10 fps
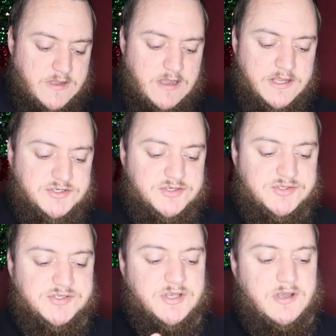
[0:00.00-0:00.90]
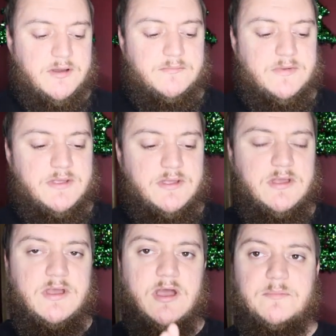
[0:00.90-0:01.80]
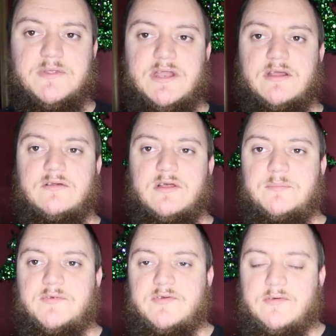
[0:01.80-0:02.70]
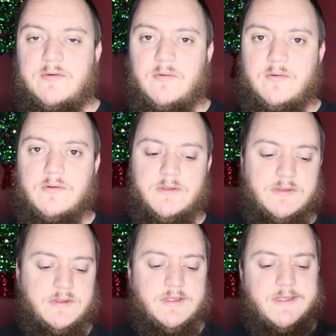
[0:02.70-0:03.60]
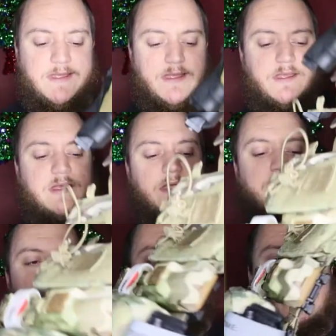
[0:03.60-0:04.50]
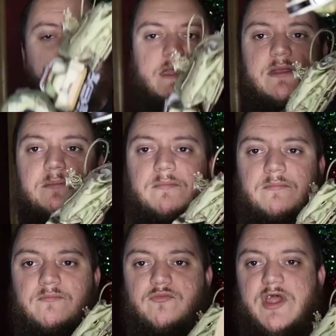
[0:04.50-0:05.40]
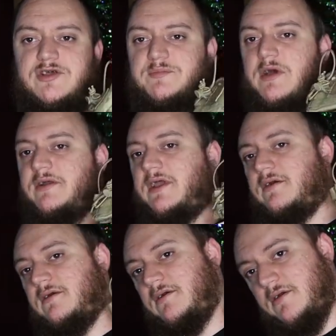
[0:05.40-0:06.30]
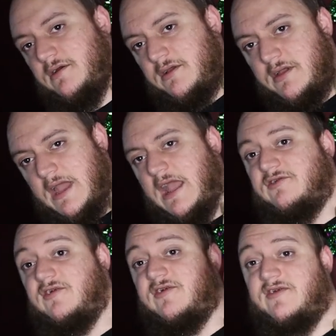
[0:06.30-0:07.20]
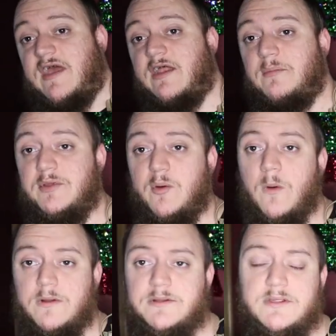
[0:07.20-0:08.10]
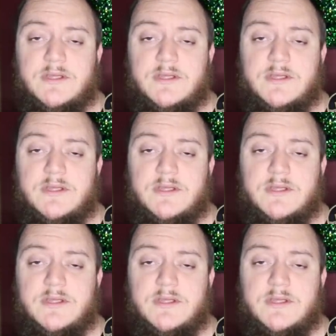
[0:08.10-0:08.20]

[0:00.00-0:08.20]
I'll get you some updated clips on the range belt here, actually set up and on.